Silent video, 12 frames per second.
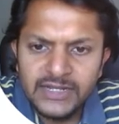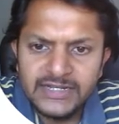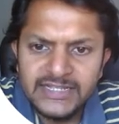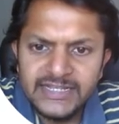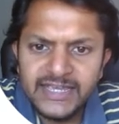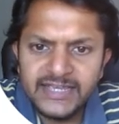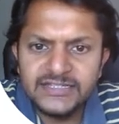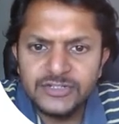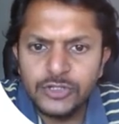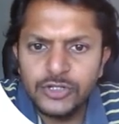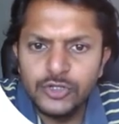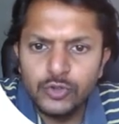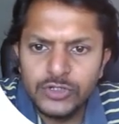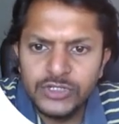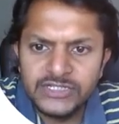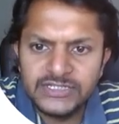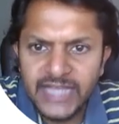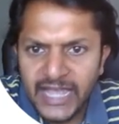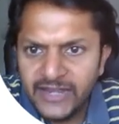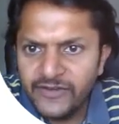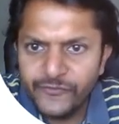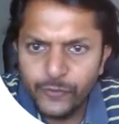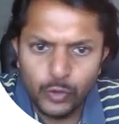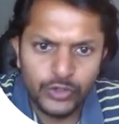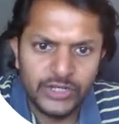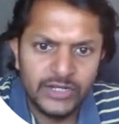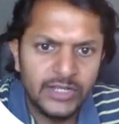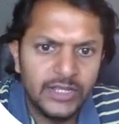decays into the nucleus N14